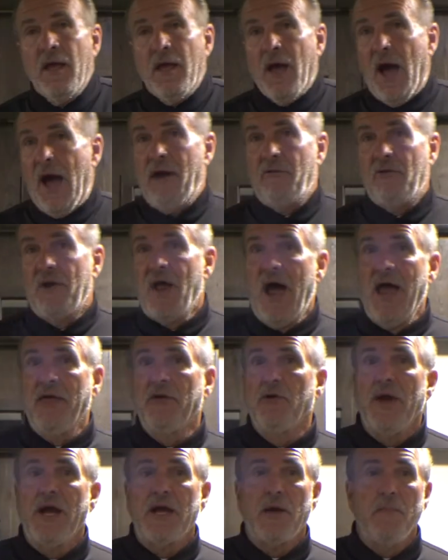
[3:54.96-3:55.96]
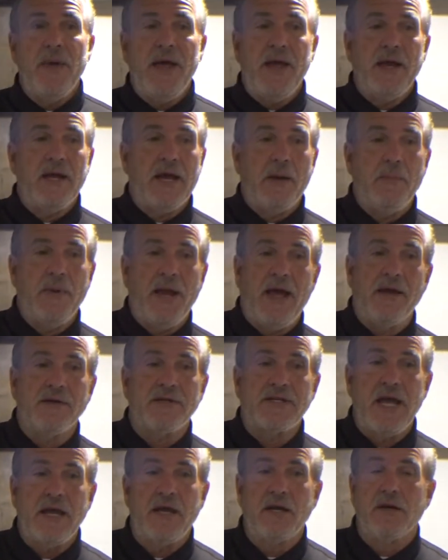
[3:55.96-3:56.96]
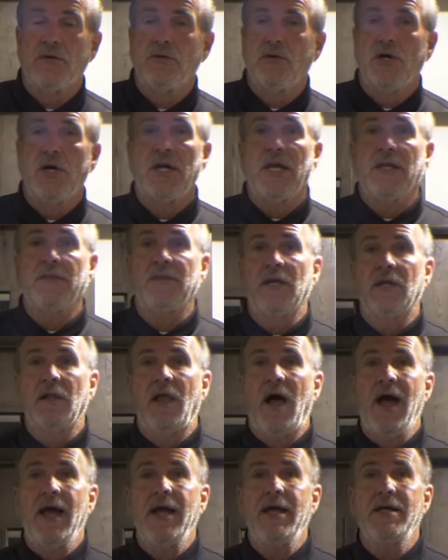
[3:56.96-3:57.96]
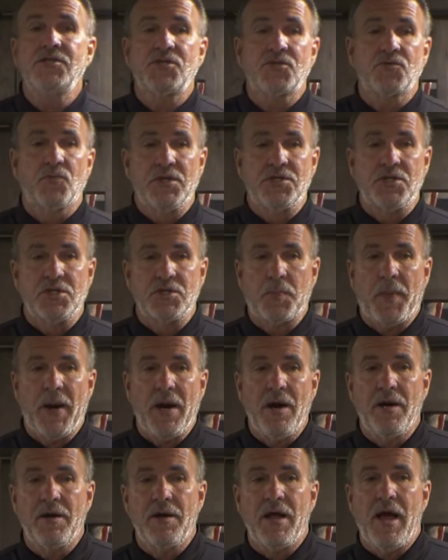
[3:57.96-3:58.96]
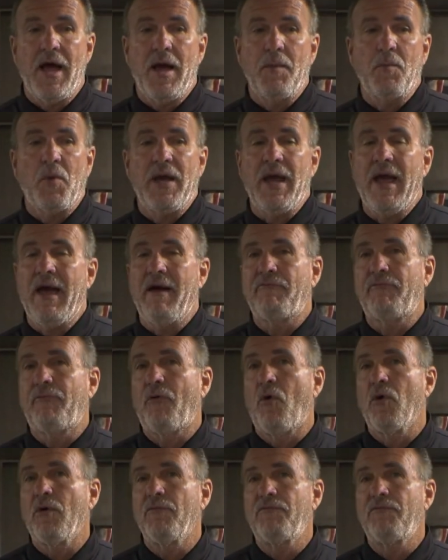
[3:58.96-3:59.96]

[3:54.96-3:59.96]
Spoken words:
I would highly recommend coming out and taking a look at the Alliance, which is Paradigm. We have 4,